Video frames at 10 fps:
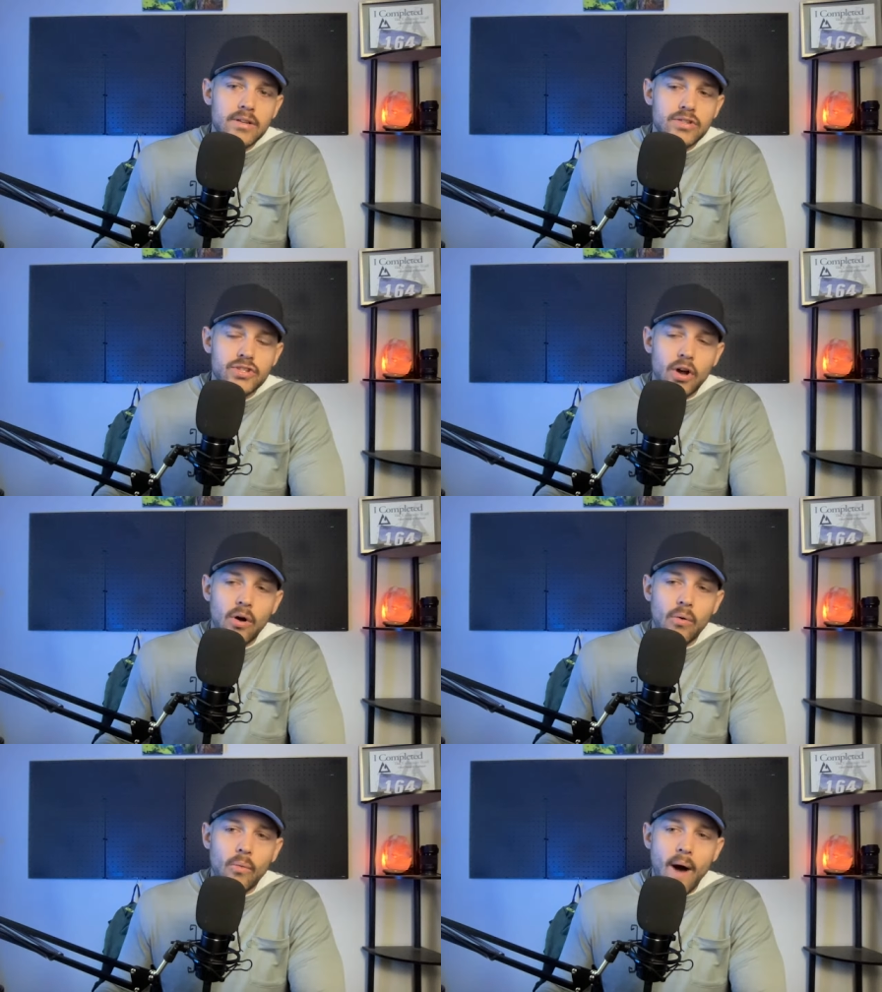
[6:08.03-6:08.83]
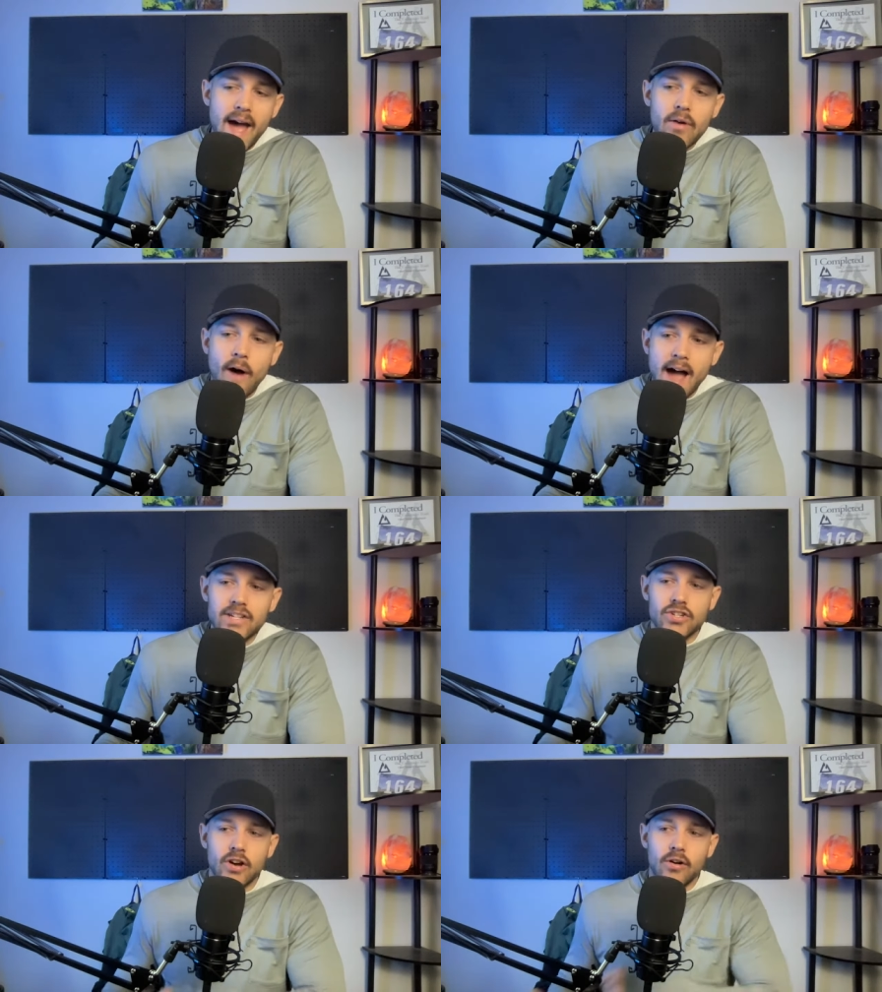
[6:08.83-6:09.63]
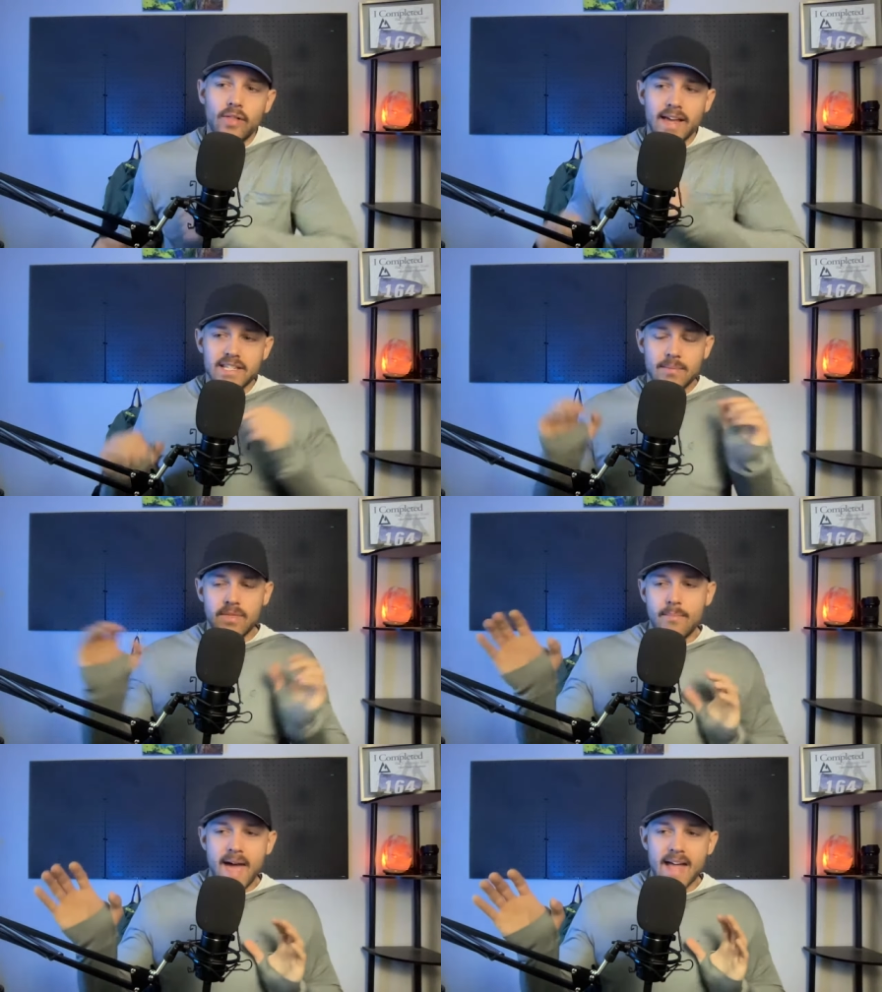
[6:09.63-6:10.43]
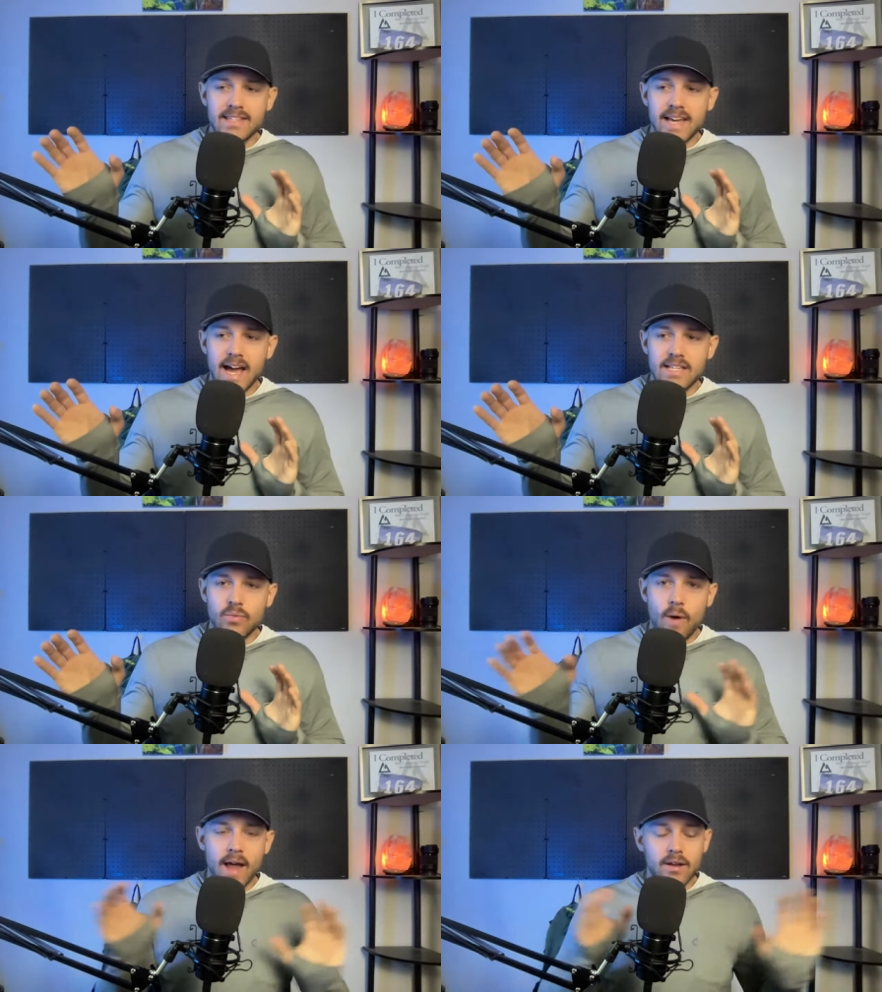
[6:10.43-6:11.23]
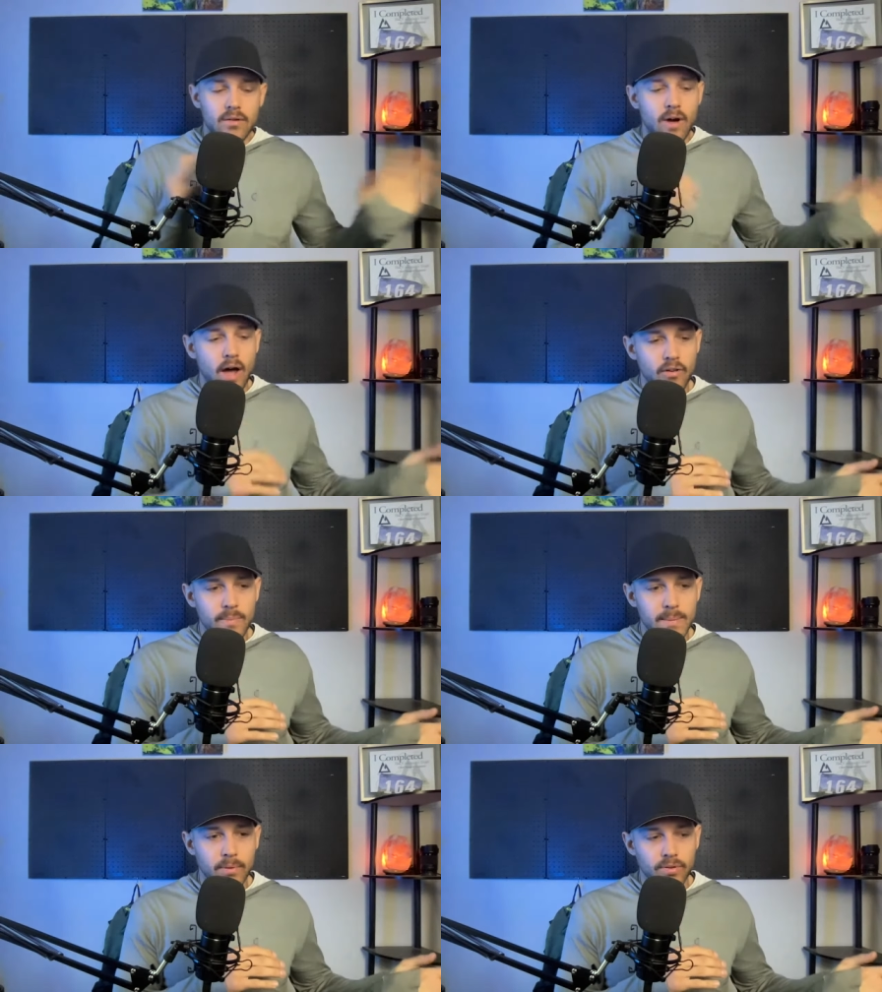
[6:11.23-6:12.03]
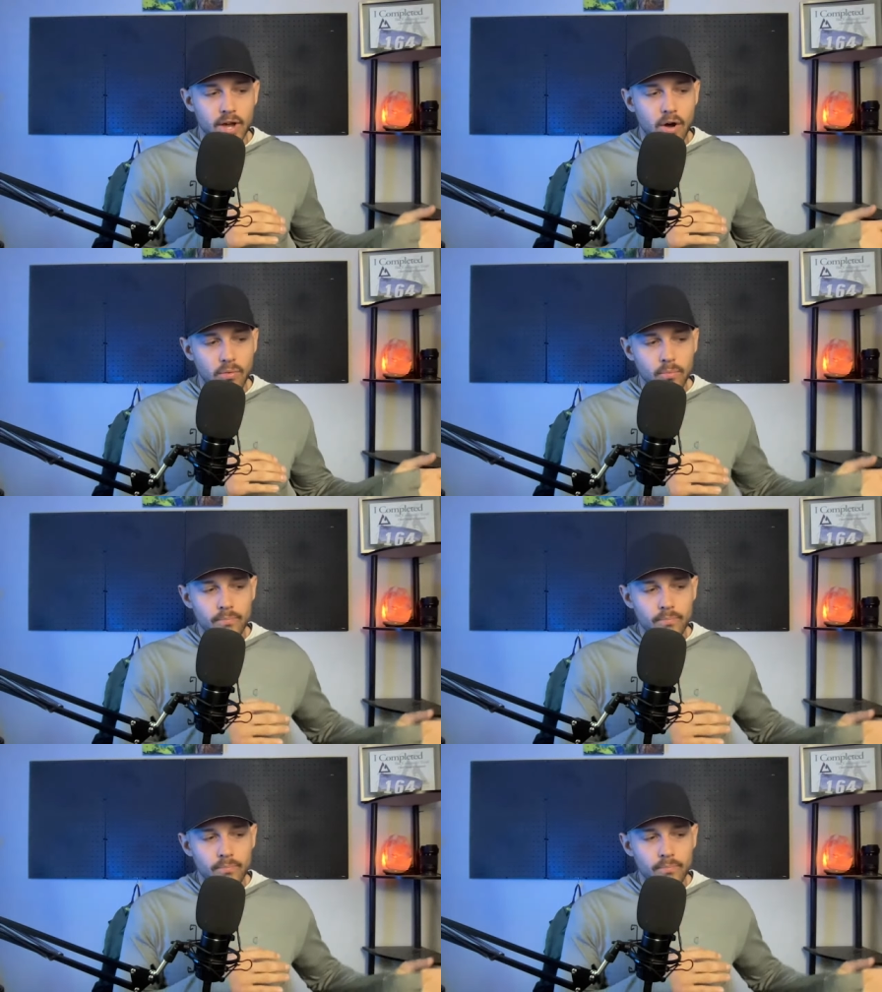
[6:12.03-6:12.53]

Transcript: So why do I show like some of the bad sides and why do other people don't?